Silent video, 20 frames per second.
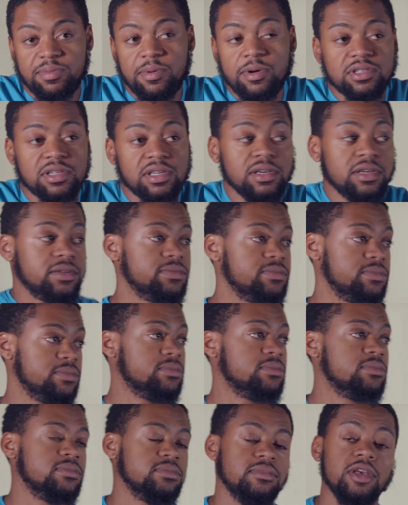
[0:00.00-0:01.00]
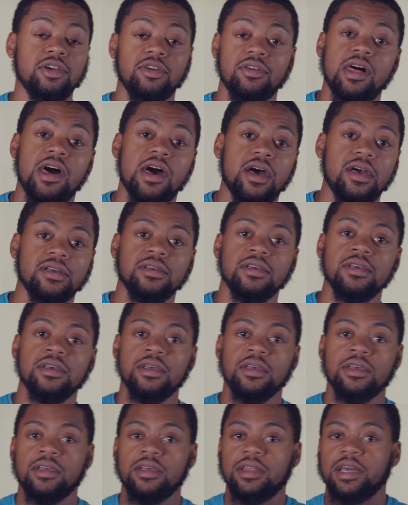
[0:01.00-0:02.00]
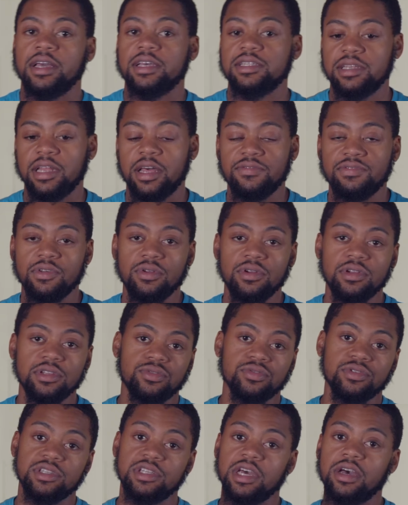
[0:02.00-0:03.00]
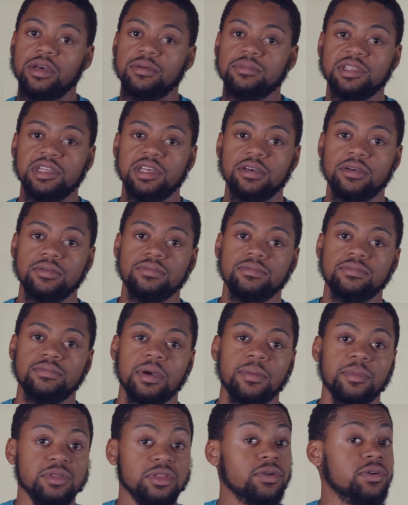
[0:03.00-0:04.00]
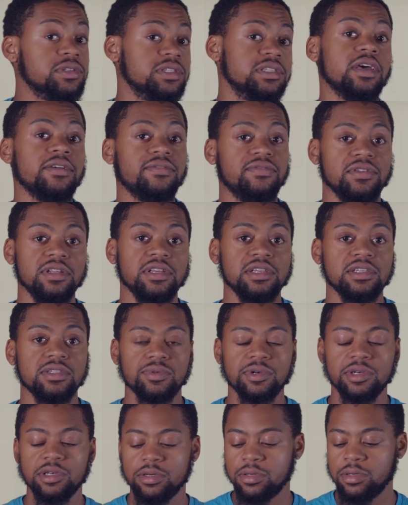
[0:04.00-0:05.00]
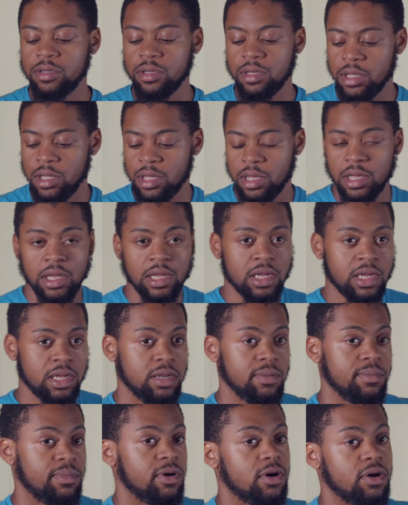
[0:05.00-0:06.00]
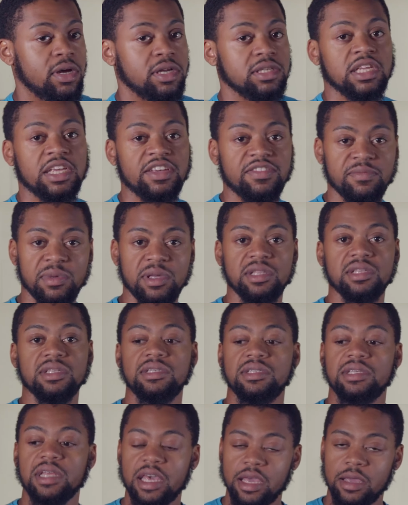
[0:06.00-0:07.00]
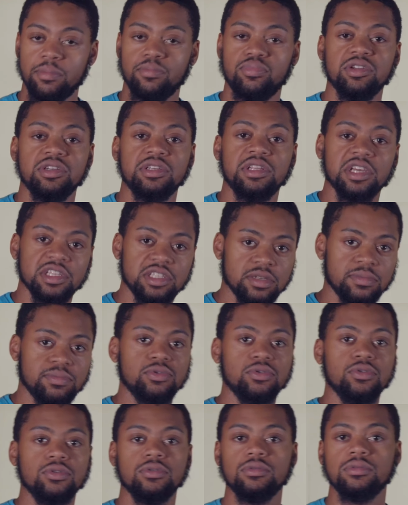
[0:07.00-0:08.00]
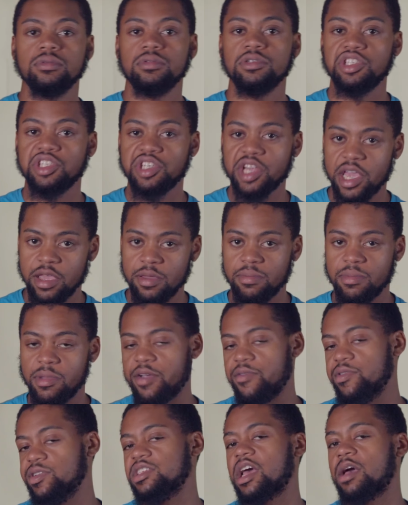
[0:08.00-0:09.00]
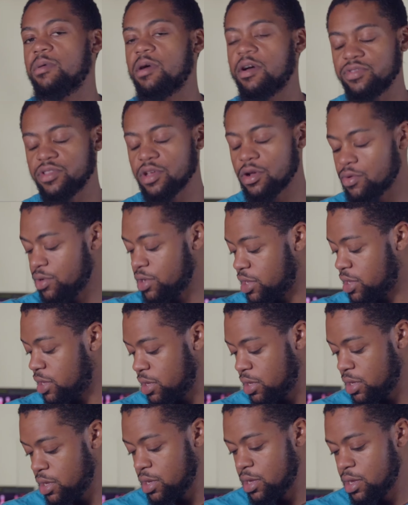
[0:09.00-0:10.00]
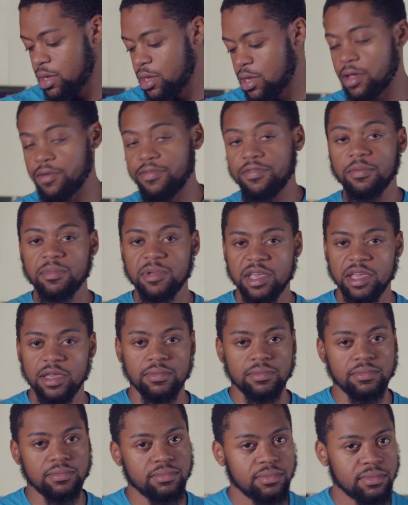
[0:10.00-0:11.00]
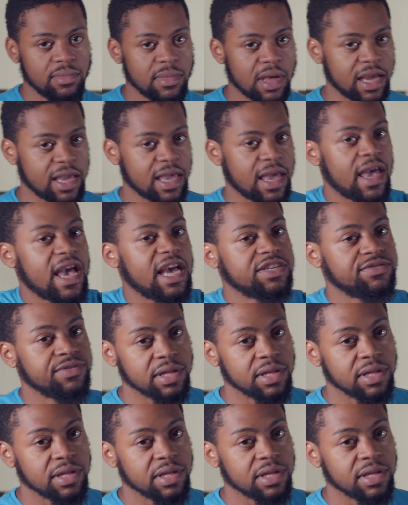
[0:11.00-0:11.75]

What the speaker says: ball's good, not gonna lie. Like I said, I've thrown it 3 times now. I'm gonna throw it tonight for league as well. The ball has given me the same predictable shape every time I've thrown it. And for me, I can't ask for